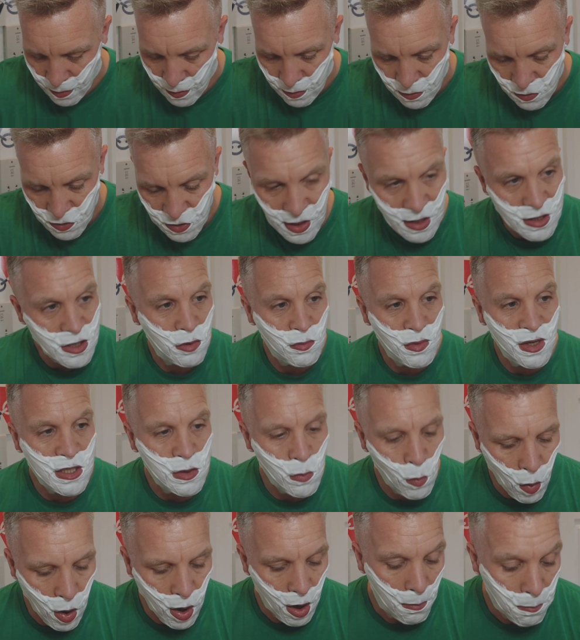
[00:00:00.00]
So that's the
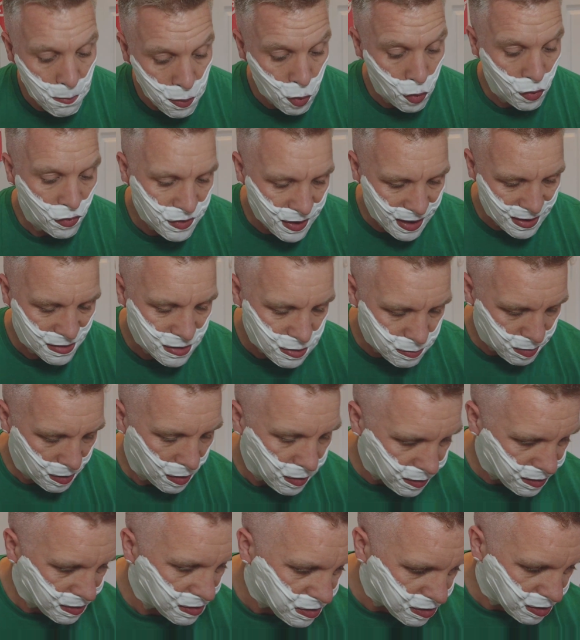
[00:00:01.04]
reason why I brought that, to be
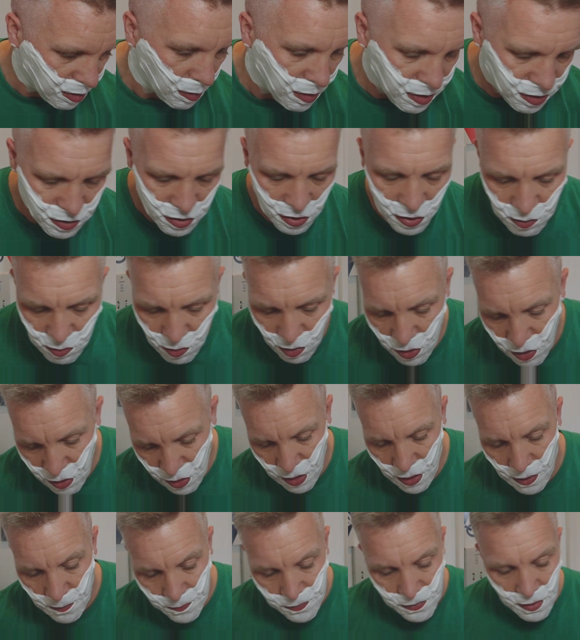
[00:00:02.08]
honest, so I could do
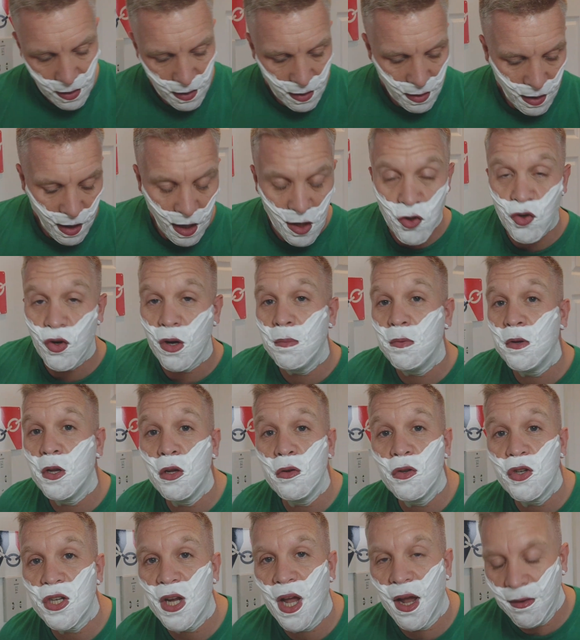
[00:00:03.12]
like a
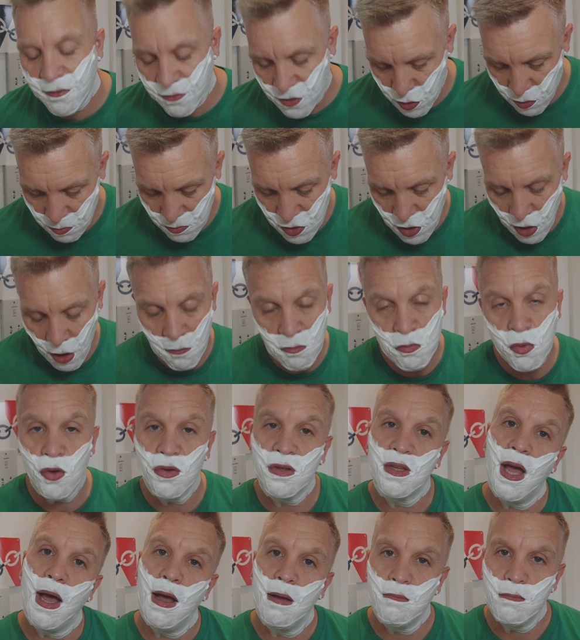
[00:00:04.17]
tribute shave to him. So I brought
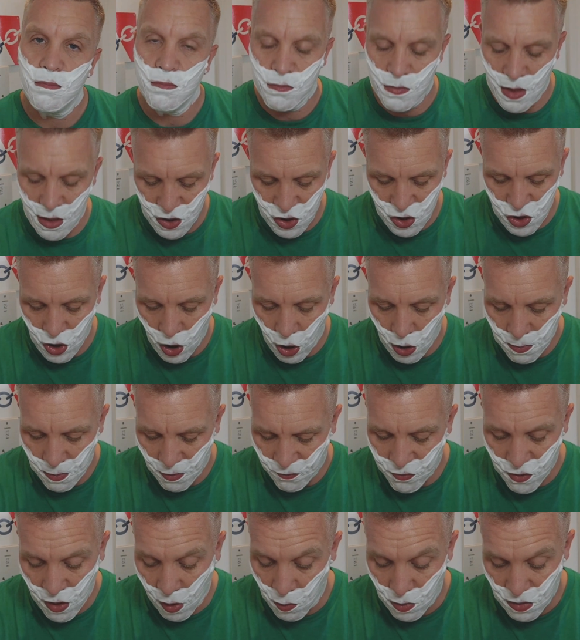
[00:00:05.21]
that soap. I
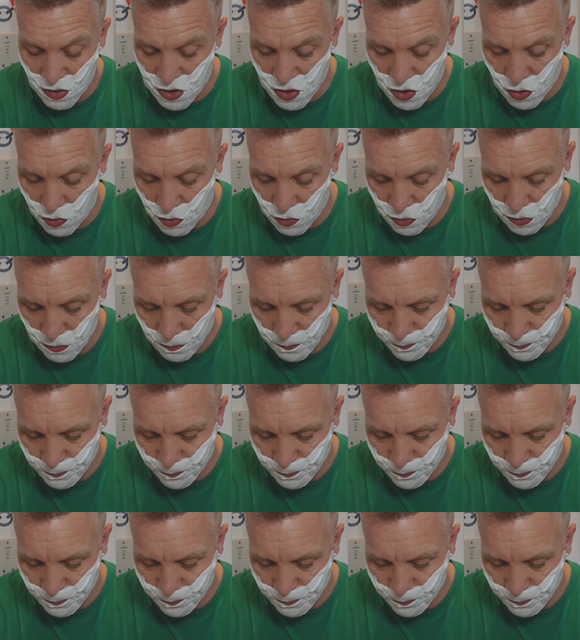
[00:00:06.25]
forgot what it's called.